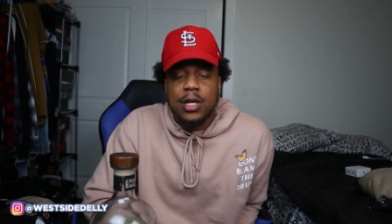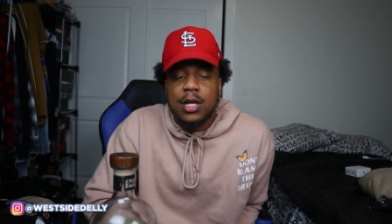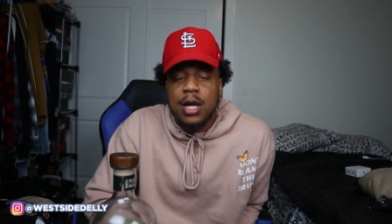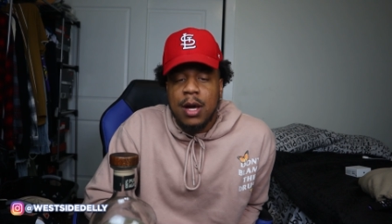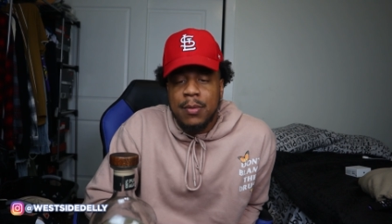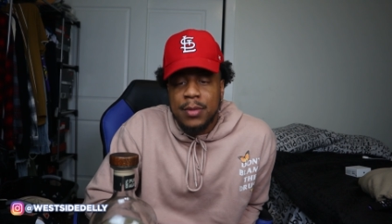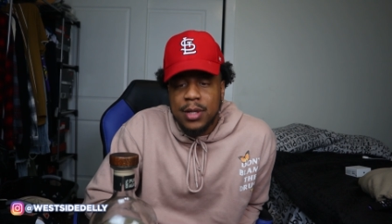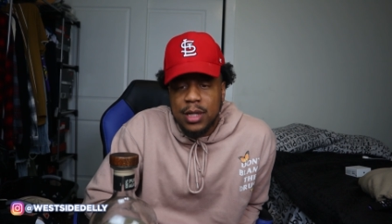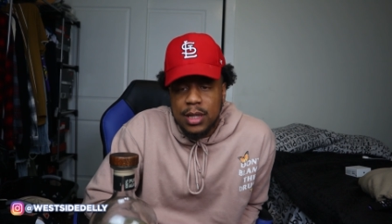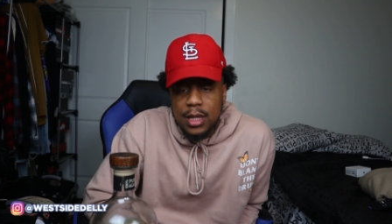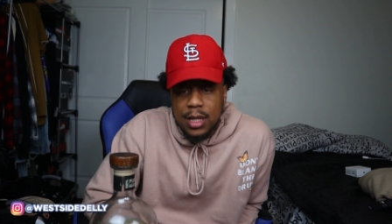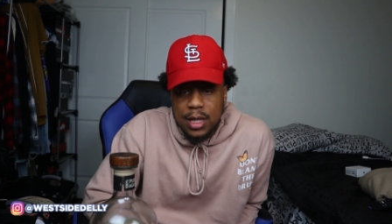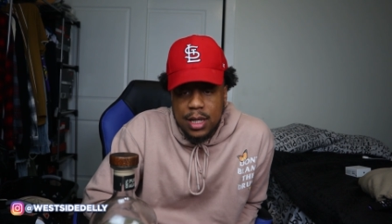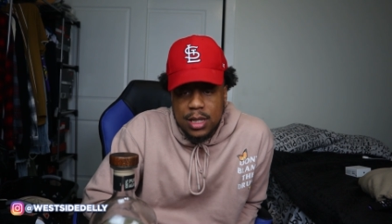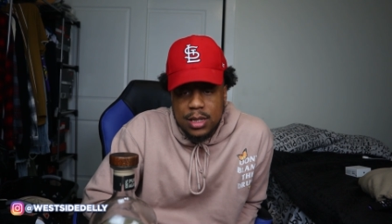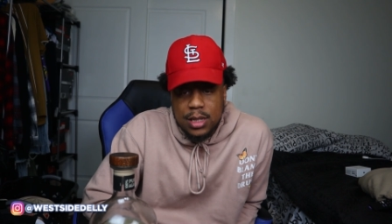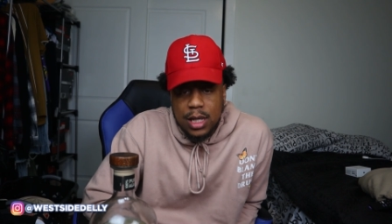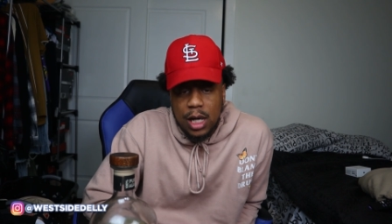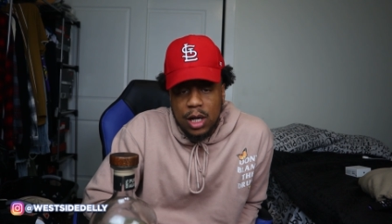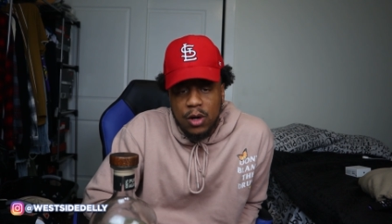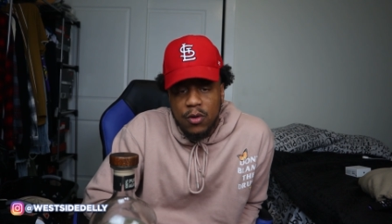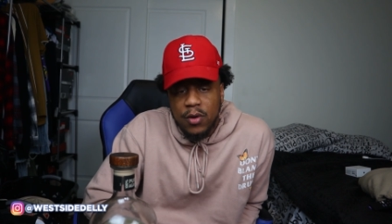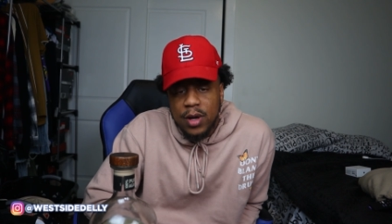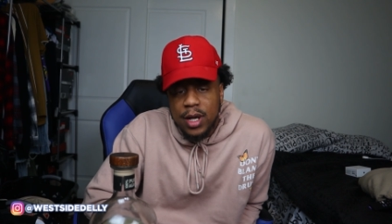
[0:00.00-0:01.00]
it comes to kids.
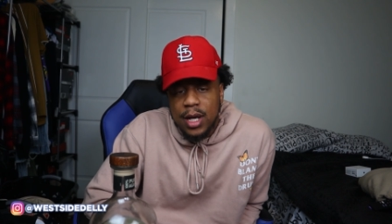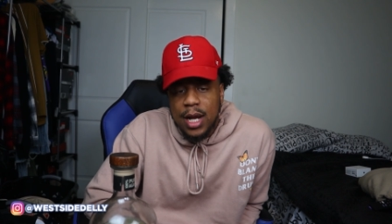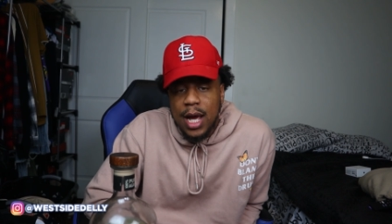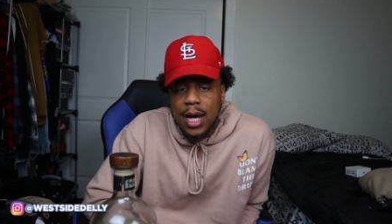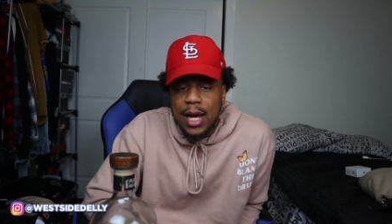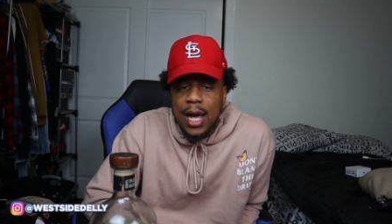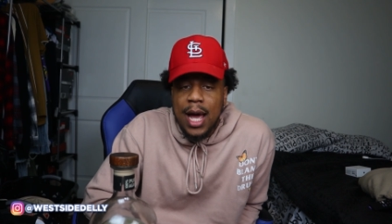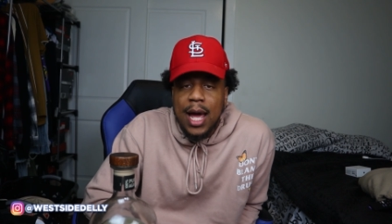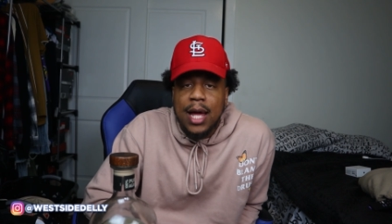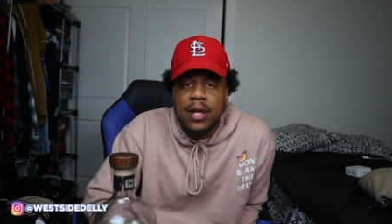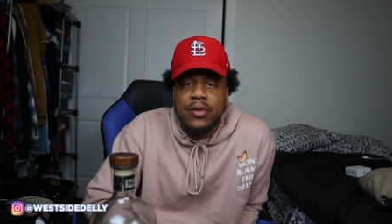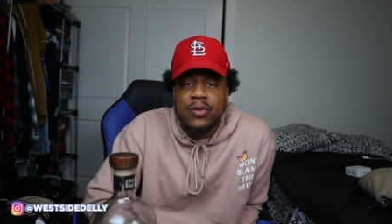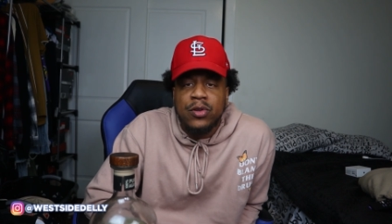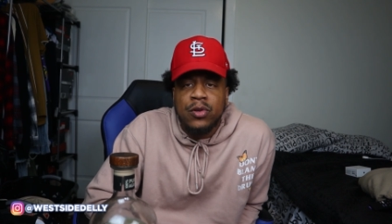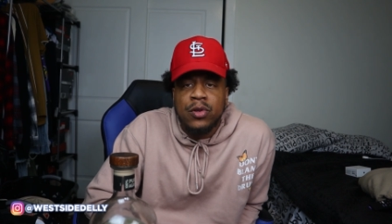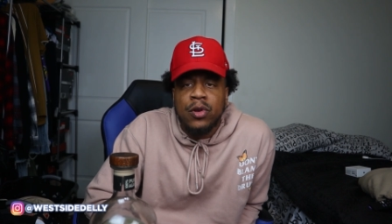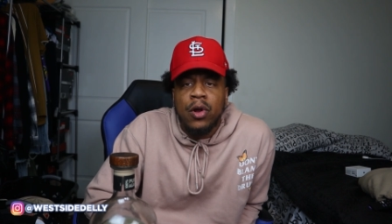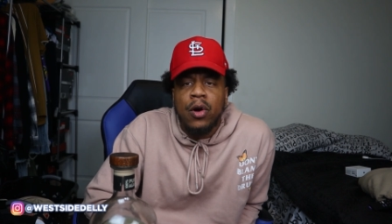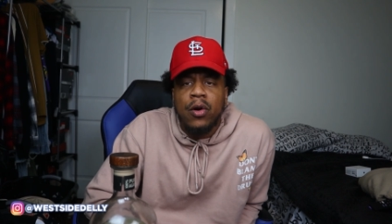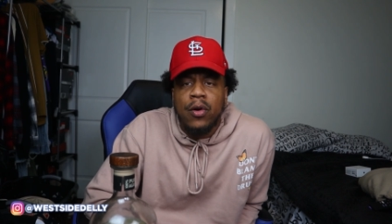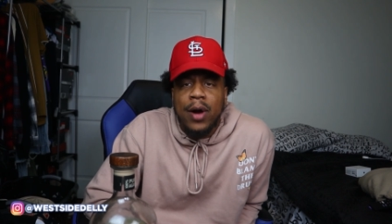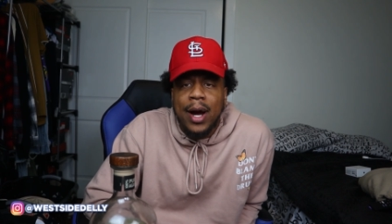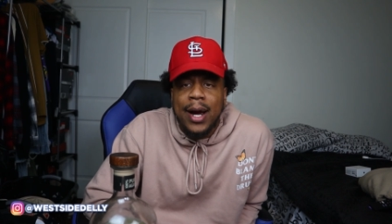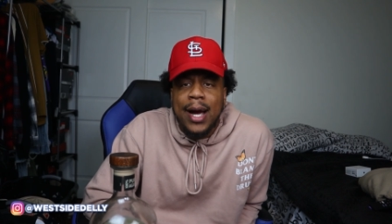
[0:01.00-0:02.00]
Like, granted, I
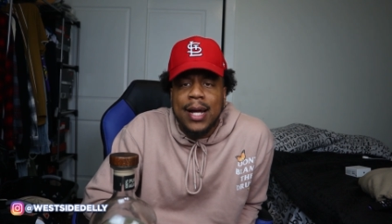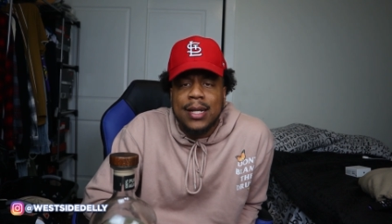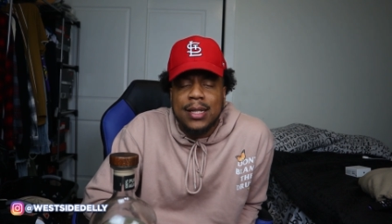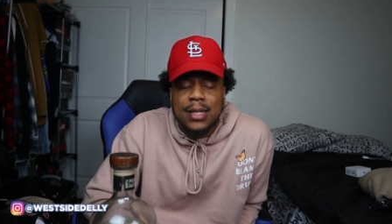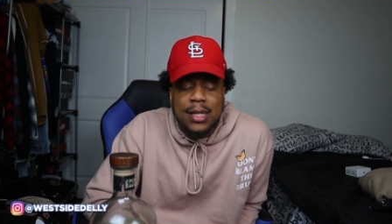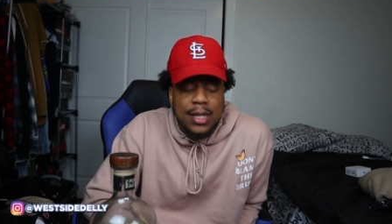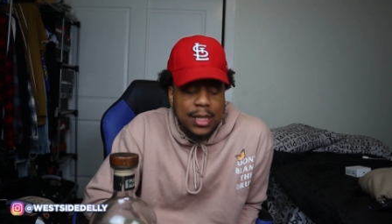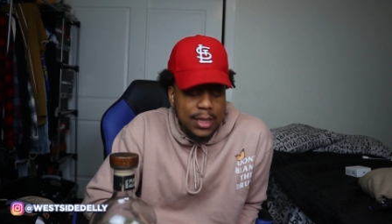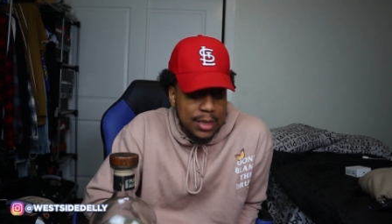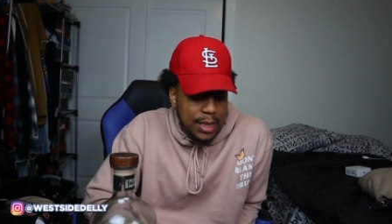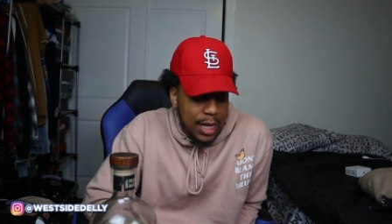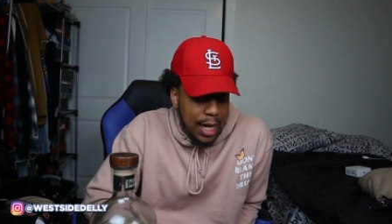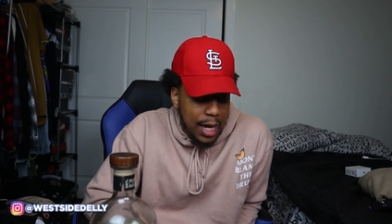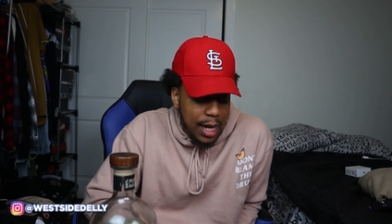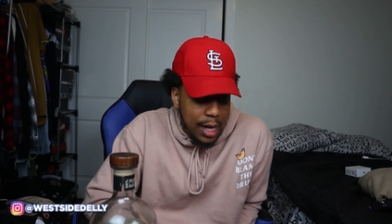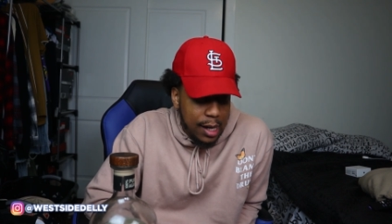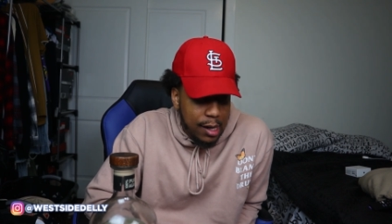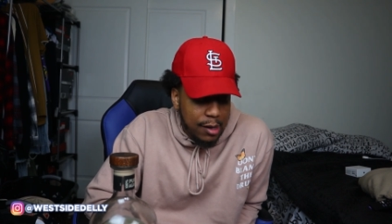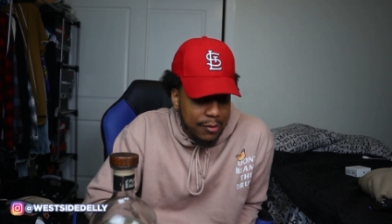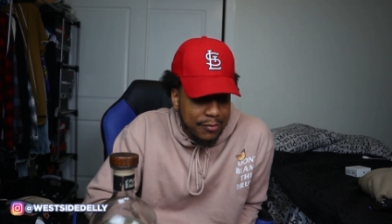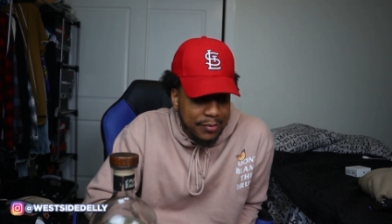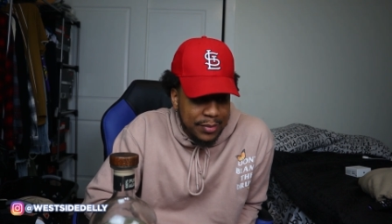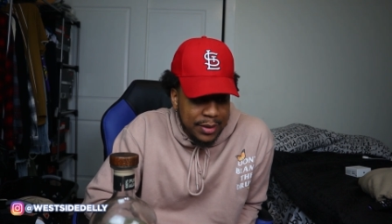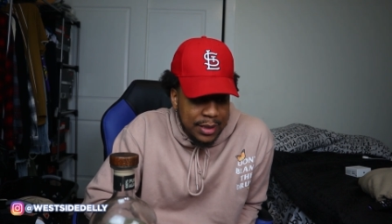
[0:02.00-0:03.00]
got the kids I
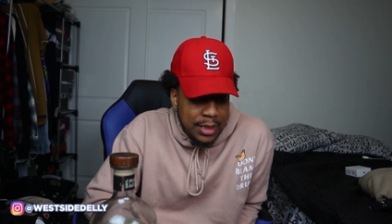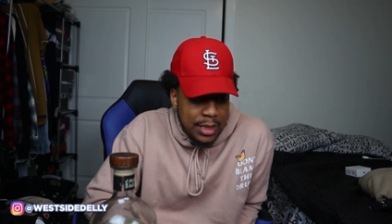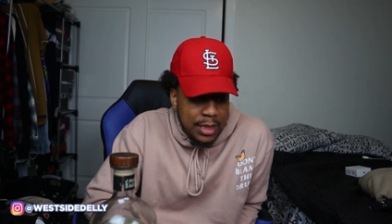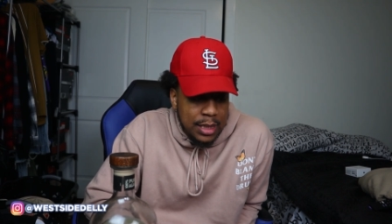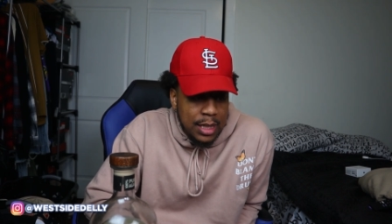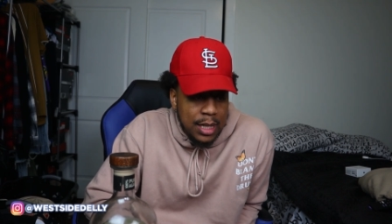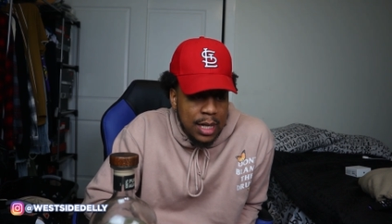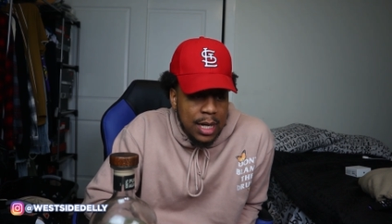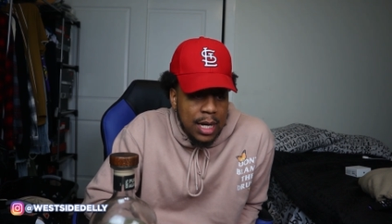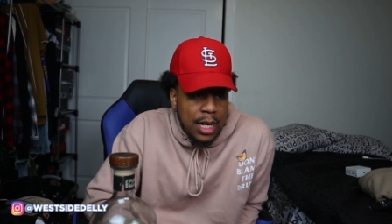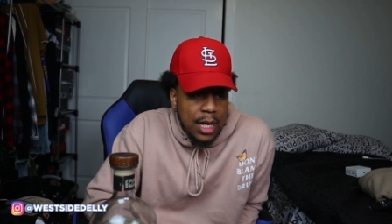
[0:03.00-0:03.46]
have, but